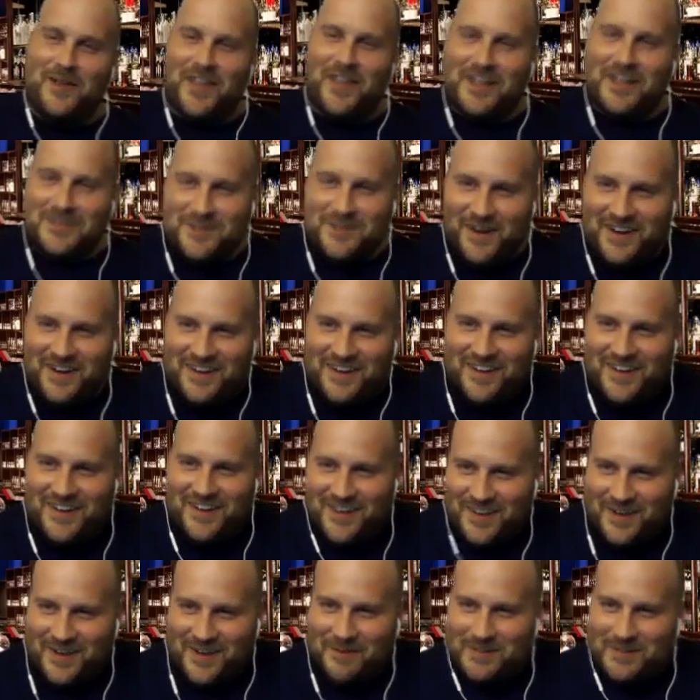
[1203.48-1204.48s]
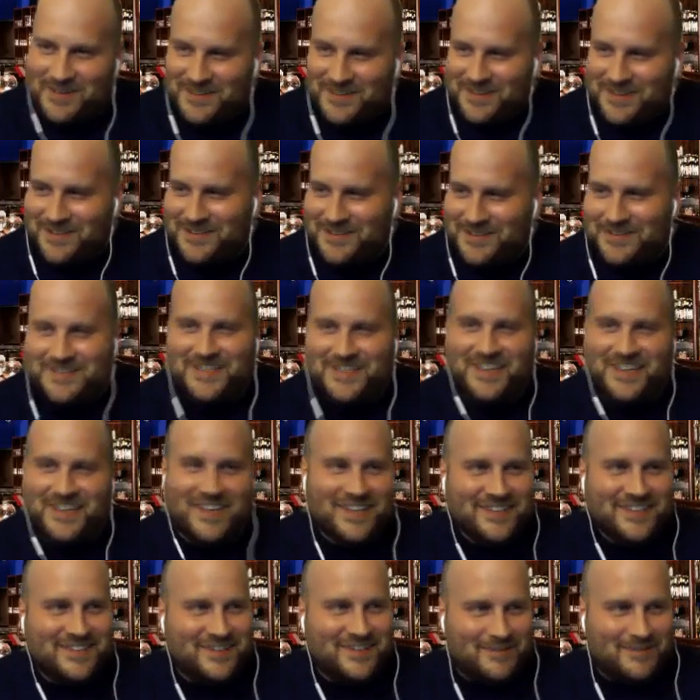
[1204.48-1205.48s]
like trying to hook up with two
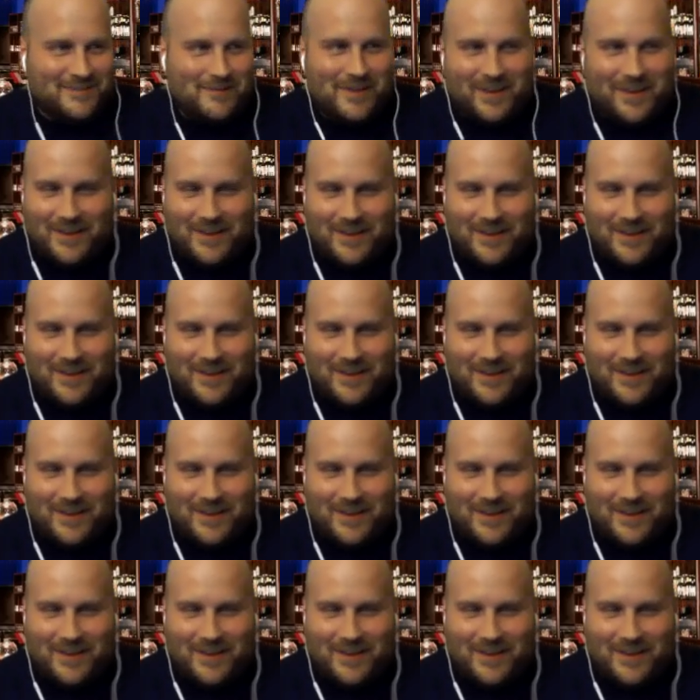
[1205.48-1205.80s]
chicks at your